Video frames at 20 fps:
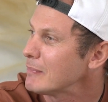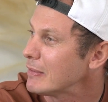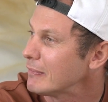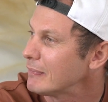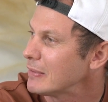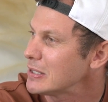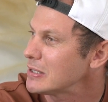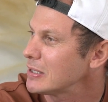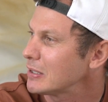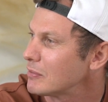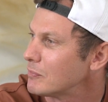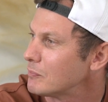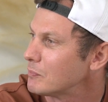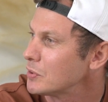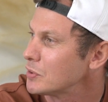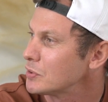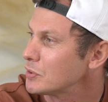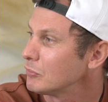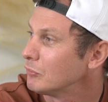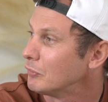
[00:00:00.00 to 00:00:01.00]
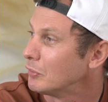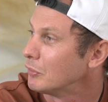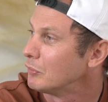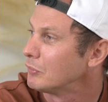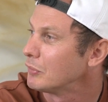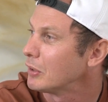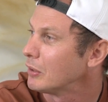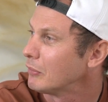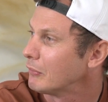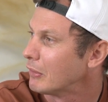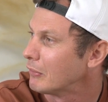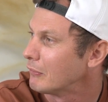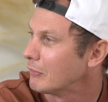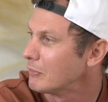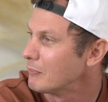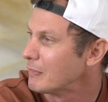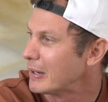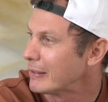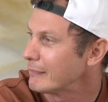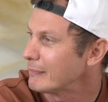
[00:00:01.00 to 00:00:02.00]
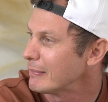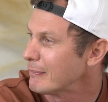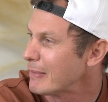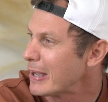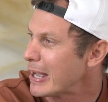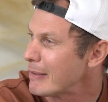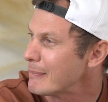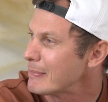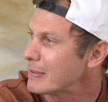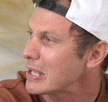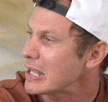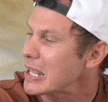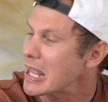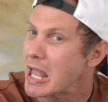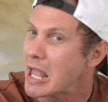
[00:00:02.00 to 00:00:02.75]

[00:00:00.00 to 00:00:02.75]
Every single person will know what will make them happy.